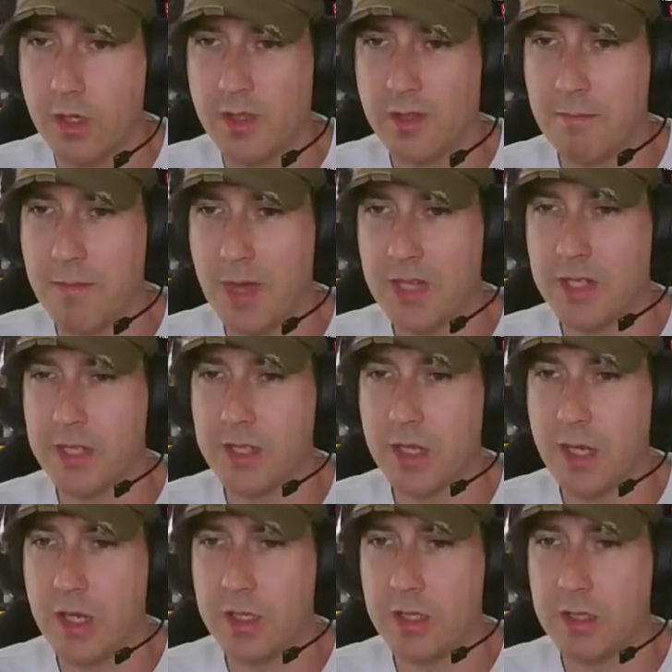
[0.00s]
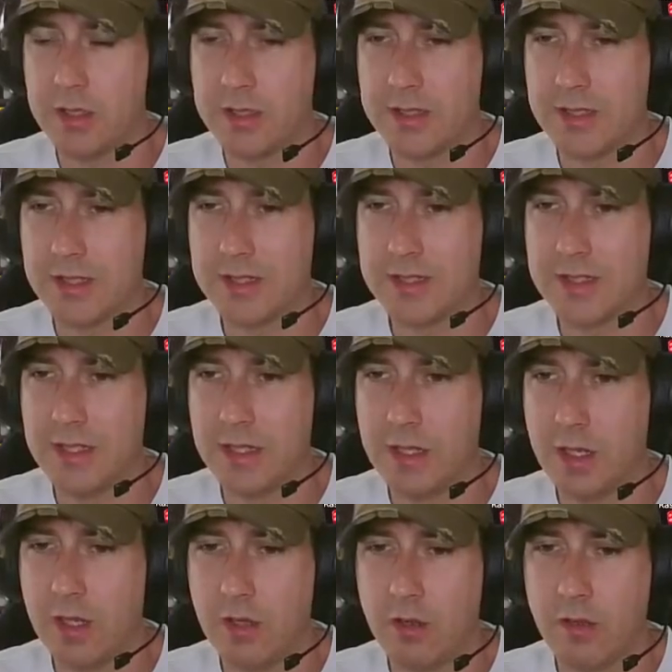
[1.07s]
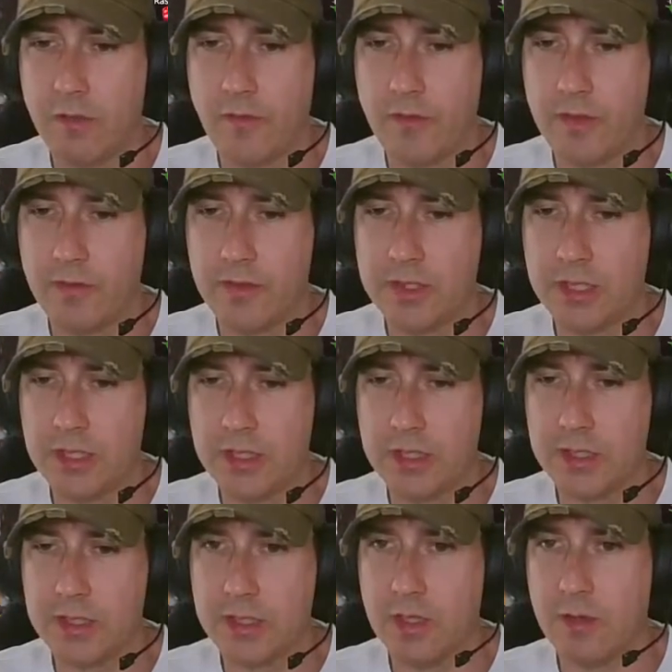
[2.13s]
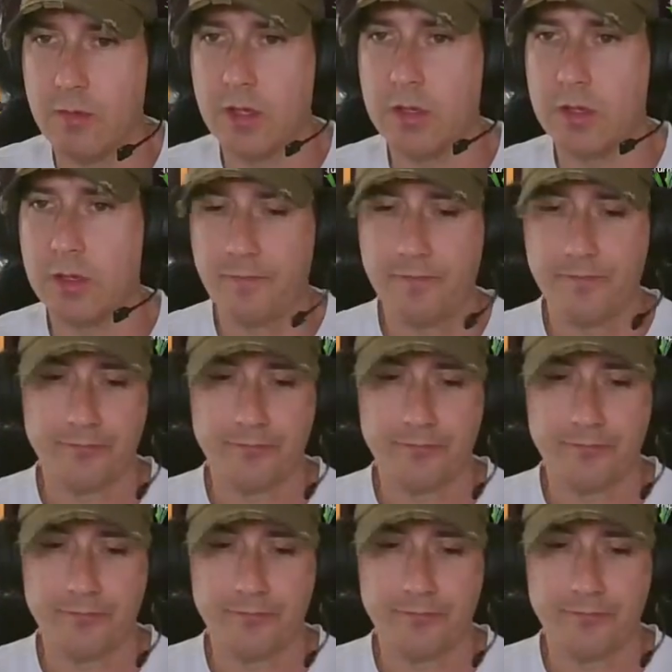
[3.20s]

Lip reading: The muck shake is 16 health, 15 stamina.